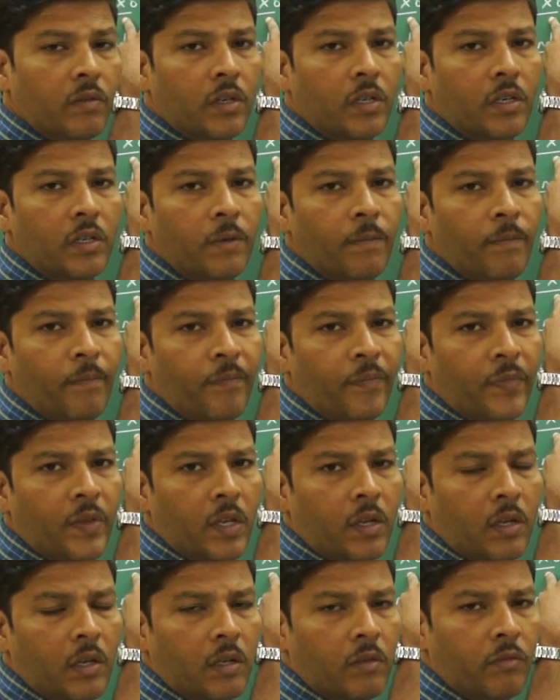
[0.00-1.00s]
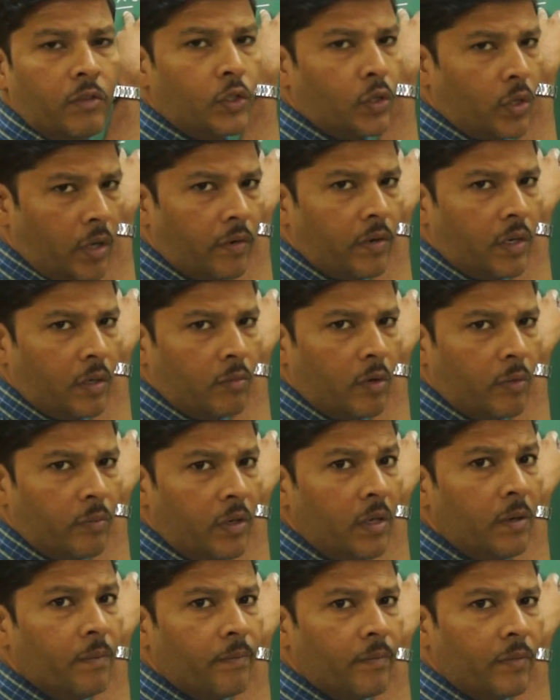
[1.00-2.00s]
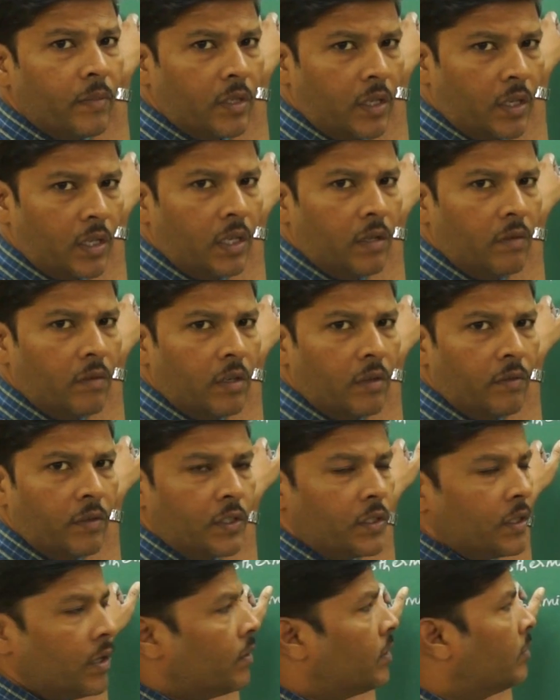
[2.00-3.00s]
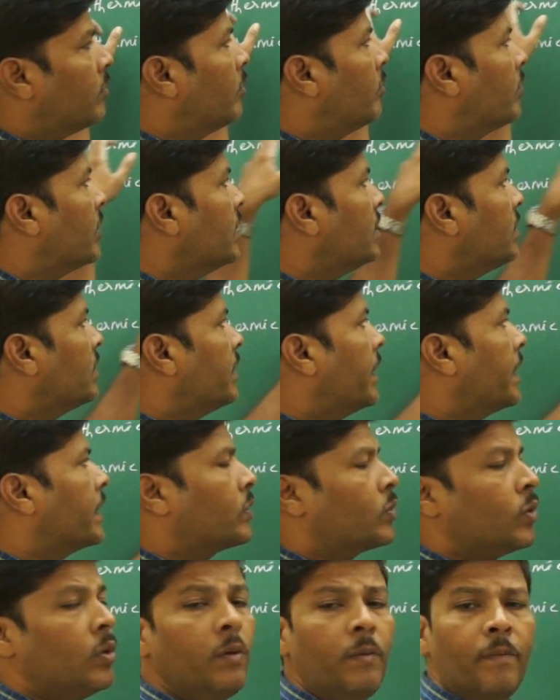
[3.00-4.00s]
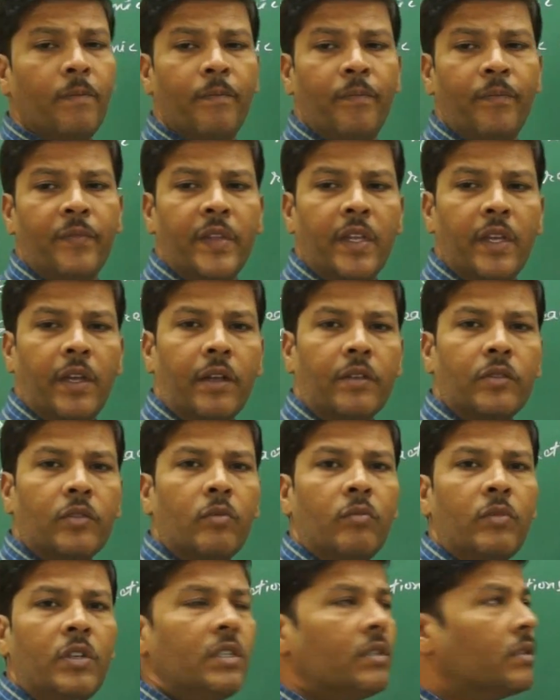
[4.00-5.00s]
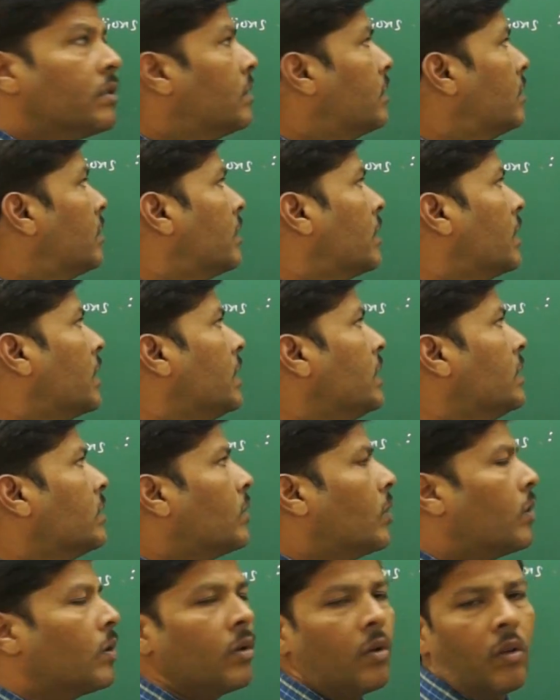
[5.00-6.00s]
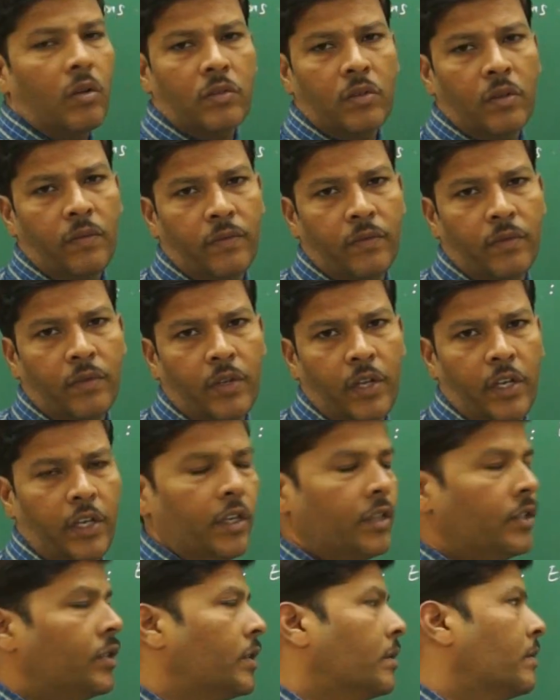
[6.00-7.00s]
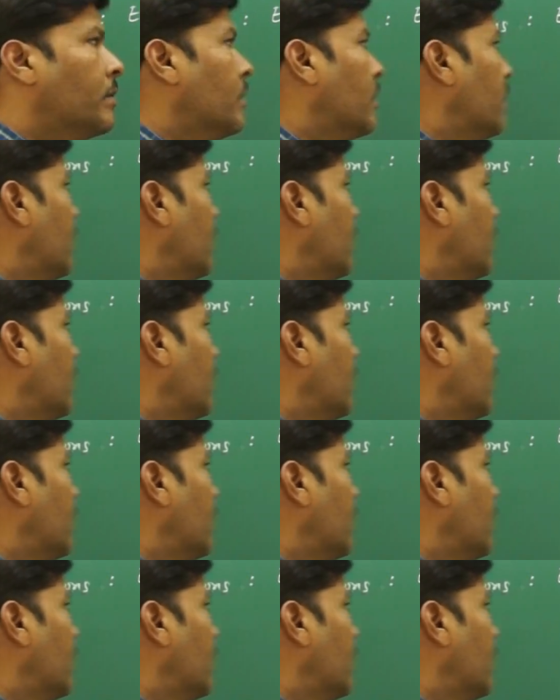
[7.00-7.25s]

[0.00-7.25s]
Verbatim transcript: word which you have to remember? The key word which you have to remember is exo. Exo means release or loss of energy.